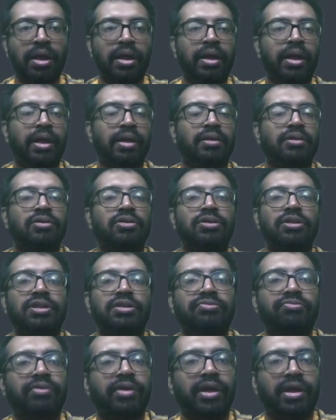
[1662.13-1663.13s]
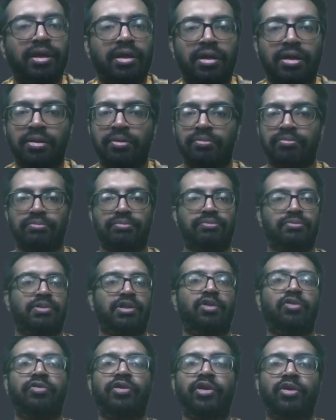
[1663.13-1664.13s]
Right. So this way,
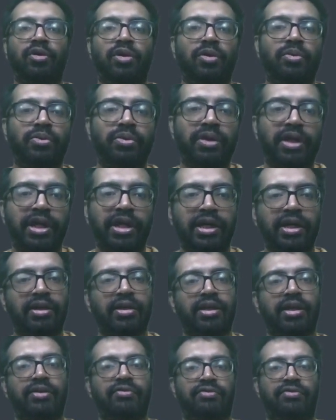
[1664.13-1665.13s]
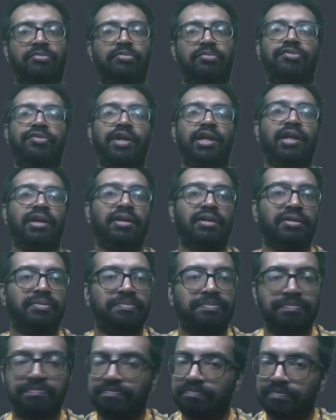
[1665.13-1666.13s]
now we know how to read and write from file.
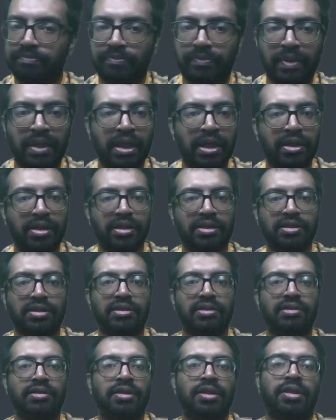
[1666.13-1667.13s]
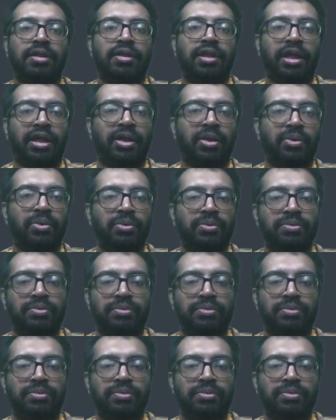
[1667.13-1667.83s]
That's it. Thank you.